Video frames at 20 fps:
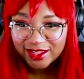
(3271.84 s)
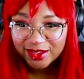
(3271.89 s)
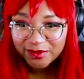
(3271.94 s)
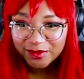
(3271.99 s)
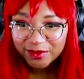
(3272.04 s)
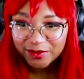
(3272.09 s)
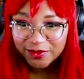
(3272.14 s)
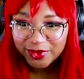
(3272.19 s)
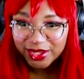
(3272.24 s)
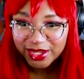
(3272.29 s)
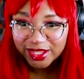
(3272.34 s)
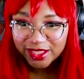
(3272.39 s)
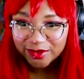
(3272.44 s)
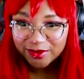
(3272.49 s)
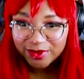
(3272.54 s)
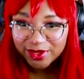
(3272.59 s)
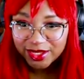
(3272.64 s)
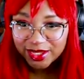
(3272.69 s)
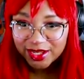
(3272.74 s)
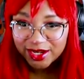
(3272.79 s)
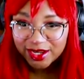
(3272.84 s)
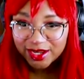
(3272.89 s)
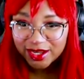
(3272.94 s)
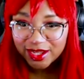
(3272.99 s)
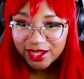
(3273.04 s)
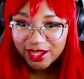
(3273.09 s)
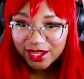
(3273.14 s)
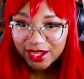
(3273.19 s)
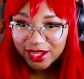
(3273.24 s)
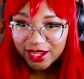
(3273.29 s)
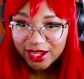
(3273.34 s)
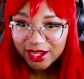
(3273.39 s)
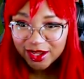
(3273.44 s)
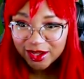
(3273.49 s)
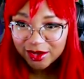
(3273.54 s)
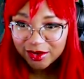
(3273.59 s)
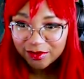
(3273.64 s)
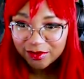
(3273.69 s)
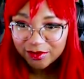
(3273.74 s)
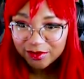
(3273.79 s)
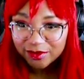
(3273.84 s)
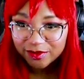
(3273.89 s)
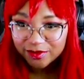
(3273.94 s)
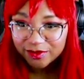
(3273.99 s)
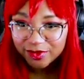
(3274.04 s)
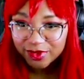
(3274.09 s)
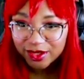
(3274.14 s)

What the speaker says: Am I back at the beginning? I am.